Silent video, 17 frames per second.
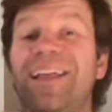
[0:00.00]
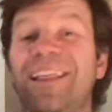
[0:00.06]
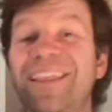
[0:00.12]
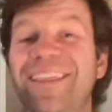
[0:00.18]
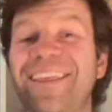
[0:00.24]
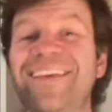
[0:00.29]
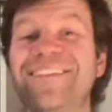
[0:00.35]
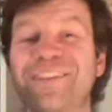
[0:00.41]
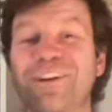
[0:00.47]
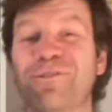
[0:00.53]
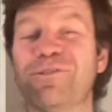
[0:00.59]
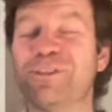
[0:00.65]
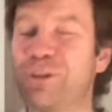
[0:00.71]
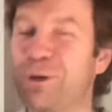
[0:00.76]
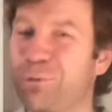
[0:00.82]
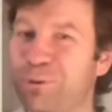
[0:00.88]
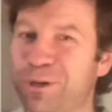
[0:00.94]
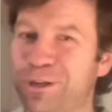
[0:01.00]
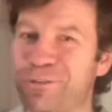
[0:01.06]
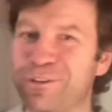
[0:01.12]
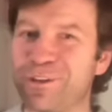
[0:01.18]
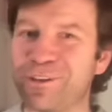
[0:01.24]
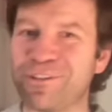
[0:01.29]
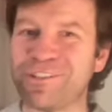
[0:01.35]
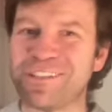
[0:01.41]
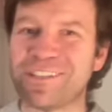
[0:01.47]
This, though, is not one of
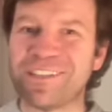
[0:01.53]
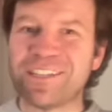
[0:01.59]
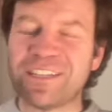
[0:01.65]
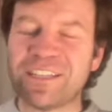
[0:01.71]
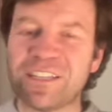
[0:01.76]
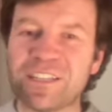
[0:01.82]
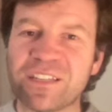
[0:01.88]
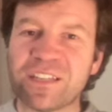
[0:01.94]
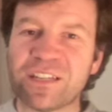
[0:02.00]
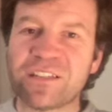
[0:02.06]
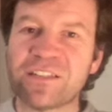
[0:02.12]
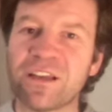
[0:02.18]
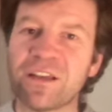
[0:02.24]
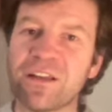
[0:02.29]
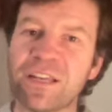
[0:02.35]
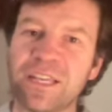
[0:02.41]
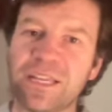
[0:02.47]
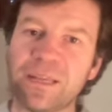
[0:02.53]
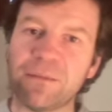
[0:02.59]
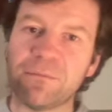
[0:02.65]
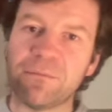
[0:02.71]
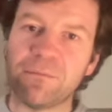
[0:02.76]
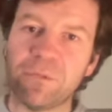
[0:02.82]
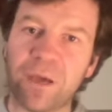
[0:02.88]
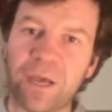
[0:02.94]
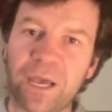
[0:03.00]
those. This is certainly
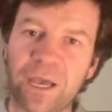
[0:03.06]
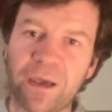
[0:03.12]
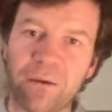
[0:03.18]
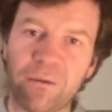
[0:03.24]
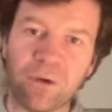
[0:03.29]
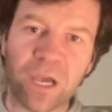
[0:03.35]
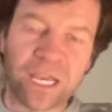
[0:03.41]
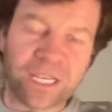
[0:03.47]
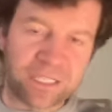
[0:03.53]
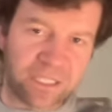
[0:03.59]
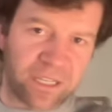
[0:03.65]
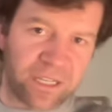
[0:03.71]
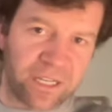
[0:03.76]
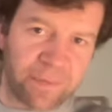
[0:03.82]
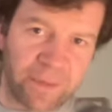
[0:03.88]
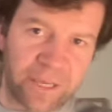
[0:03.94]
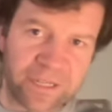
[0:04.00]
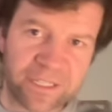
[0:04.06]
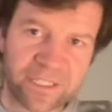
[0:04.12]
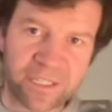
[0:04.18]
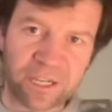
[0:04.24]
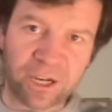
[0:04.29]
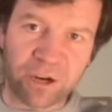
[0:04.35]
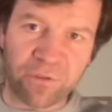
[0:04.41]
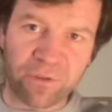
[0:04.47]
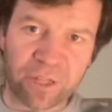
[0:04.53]
has certainly made a
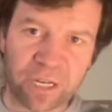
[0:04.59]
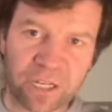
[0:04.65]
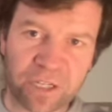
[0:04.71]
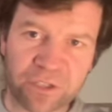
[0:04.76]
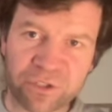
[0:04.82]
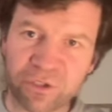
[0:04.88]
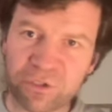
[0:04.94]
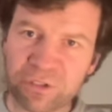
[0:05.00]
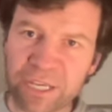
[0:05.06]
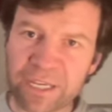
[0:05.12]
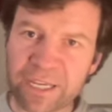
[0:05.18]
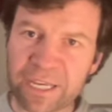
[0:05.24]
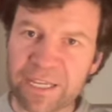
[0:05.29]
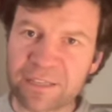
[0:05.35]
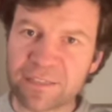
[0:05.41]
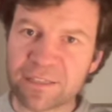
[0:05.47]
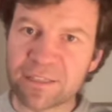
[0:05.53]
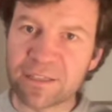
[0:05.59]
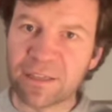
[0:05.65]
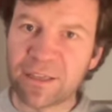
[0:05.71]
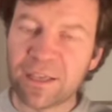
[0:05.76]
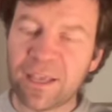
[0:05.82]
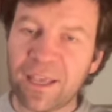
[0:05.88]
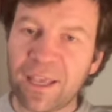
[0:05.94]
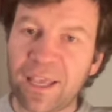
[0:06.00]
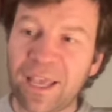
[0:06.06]
stir over the last 2 decades,
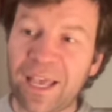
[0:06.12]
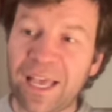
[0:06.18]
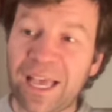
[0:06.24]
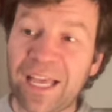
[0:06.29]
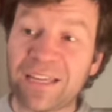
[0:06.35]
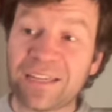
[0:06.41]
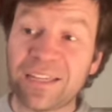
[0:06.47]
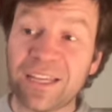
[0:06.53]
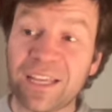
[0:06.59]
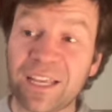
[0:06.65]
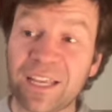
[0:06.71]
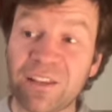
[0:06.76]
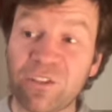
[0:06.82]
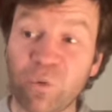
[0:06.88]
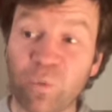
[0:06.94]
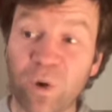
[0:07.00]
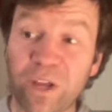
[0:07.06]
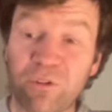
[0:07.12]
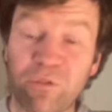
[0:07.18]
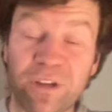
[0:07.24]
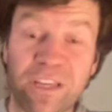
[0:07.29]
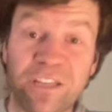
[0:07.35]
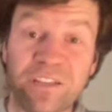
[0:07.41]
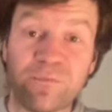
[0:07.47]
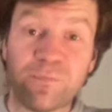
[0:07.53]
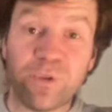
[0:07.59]
and the winery
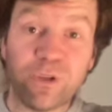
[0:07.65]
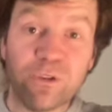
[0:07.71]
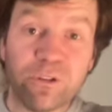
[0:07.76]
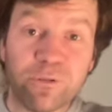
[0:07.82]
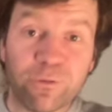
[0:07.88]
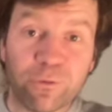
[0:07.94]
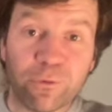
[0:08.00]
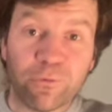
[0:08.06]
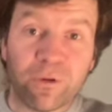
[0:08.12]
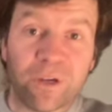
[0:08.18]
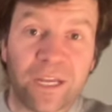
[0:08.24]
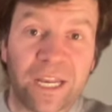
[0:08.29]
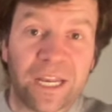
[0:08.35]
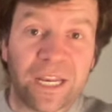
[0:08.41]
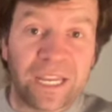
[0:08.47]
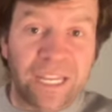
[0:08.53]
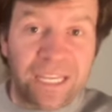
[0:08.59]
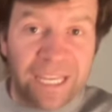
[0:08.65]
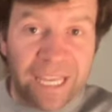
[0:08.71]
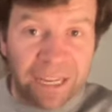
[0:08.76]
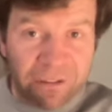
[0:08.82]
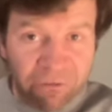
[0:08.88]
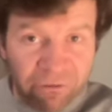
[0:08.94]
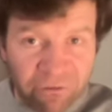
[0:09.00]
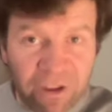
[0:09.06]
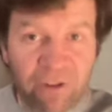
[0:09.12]
is beautiful and yet
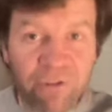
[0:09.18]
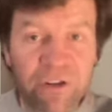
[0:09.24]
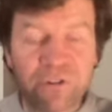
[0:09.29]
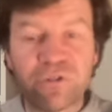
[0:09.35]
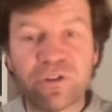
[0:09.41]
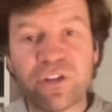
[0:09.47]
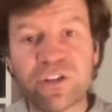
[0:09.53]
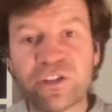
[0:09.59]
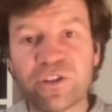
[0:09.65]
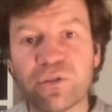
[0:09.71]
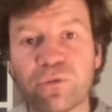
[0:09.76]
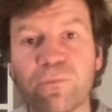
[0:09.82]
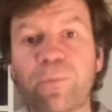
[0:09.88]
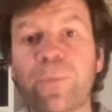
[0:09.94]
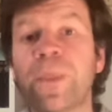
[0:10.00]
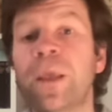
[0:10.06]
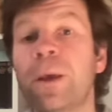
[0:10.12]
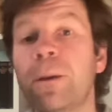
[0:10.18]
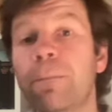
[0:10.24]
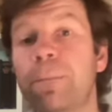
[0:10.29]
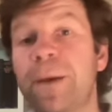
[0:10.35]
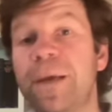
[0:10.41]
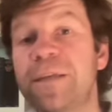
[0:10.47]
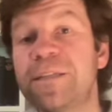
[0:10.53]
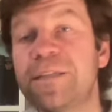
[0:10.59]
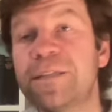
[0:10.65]
very traditional.
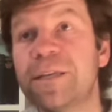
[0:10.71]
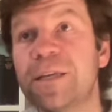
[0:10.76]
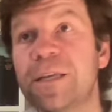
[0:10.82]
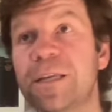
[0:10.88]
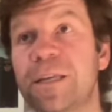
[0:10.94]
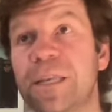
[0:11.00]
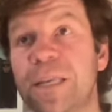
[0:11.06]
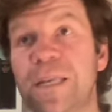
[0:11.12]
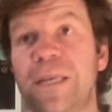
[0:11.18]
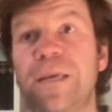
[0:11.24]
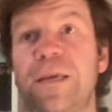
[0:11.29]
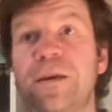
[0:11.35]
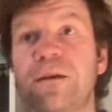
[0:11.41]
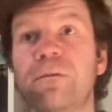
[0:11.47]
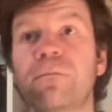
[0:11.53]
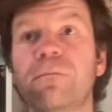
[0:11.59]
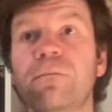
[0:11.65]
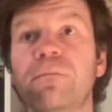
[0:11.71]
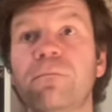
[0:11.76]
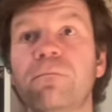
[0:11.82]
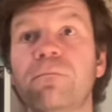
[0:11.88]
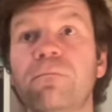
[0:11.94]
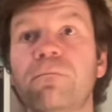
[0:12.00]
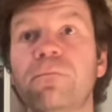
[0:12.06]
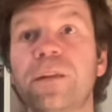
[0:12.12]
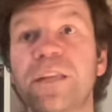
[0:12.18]
Based near
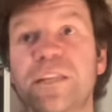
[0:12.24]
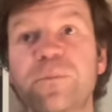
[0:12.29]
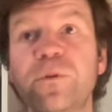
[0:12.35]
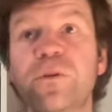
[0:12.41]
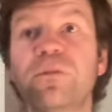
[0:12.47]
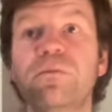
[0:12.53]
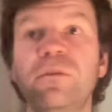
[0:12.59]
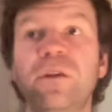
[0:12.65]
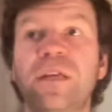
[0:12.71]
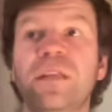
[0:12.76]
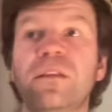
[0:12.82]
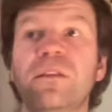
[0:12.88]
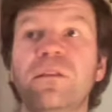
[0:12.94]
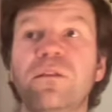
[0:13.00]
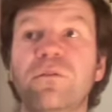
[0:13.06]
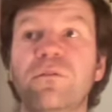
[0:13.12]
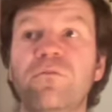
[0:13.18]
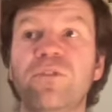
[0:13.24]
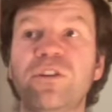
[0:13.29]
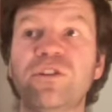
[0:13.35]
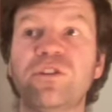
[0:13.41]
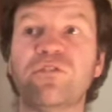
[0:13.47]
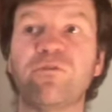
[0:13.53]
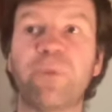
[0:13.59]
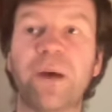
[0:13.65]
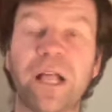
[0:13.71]
Lisbon in the region
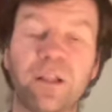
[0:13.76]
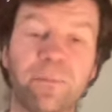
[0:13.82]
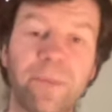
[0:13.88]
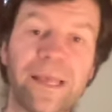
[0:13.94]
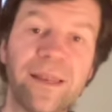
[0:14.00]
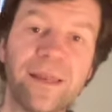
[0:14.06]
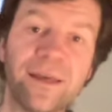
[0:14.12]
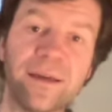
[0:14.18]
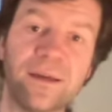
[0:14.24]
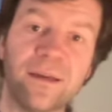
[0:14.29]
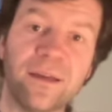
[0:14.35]
of Palmela,